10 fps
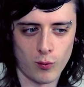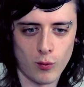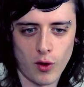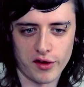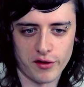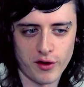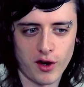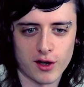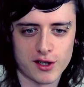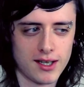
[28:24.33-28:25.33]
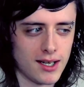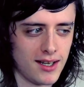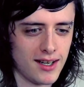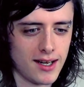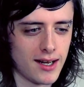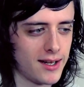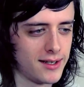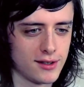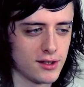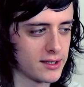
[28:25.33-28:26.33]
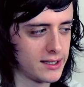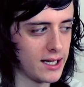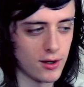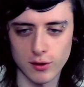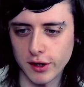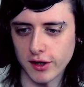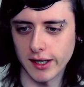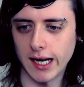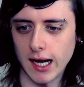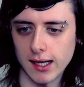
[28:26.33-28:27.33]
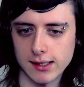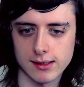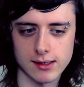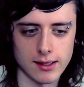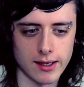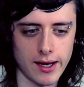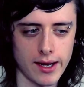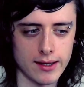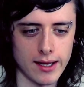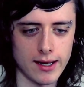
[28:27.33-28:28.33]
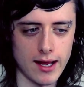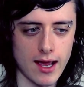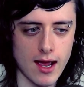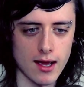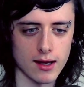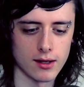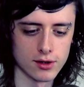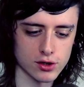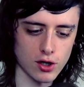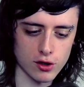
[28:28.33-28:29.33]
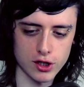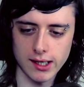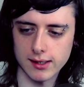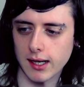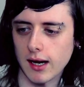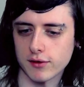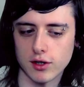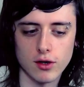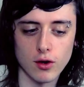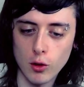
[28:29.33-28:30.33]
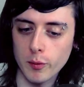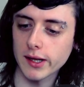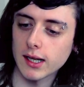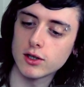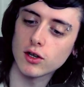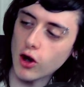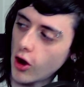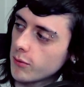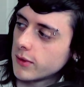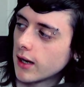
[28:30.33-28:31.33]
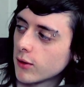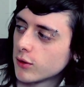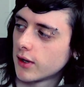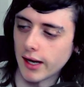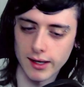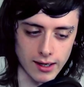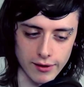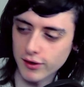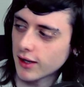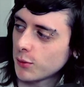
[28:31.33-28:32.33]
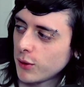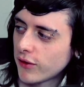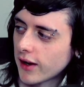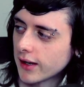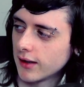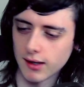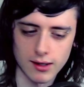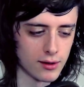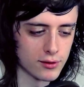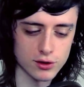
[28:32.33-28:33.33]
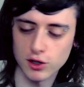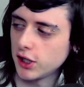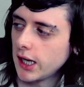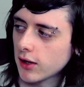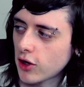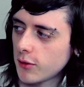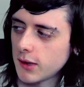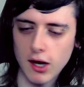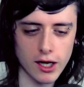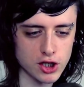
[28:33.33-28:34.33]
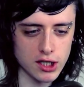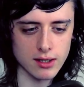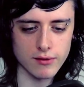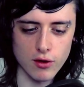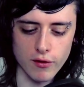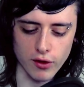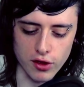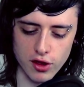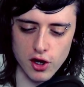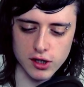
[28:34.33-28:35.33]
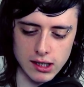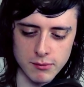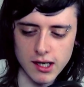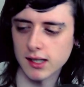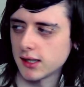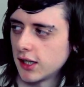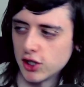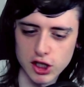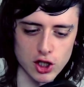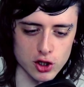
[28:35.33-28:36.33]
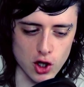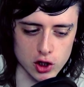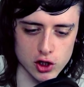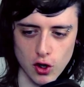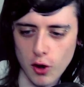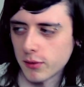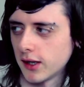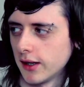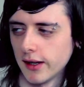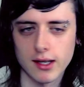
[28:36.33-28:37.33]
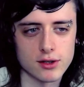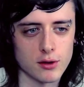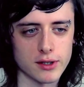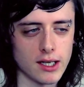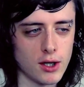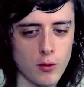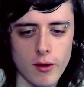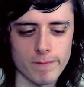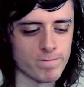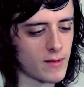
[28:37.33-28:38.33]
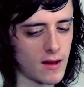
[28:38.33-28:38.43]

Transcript: What the fuck? Kill all the other guys, and then start chasing after her, hoping that she'll calm down and that everything will be fine. Does she hell calm down? I chase after her for 30 minutes and she does not stop. So I was like, you know what?